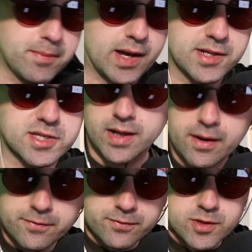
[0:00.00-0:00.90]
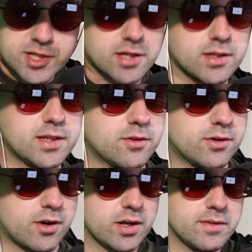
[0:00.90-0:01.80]
bots that I've recently
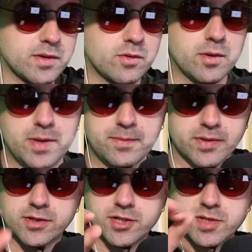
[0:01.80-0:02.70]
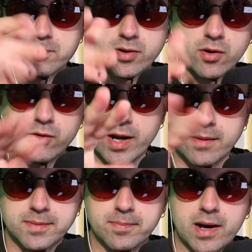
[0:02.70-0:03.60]
learned aren't even real people. They're just
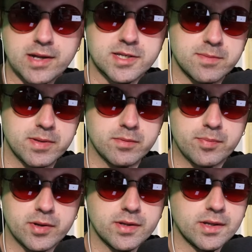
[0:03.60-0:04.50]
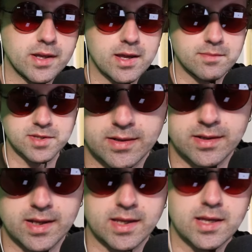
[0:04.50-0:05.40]
programmed bots that people put in the games, and
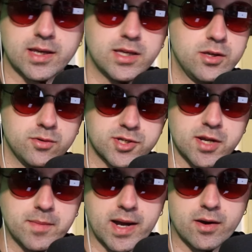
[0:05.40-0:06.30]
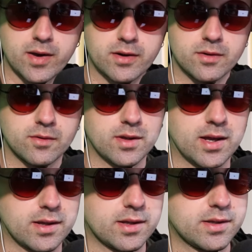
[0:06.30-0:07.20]
then they kick you somehow. I don't know.
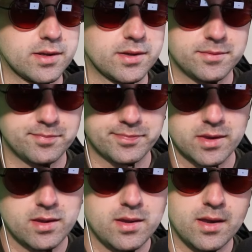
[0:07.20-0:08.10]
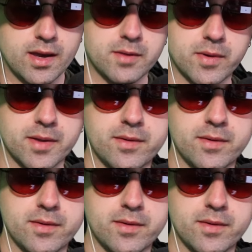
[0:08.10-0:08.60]
Anyway,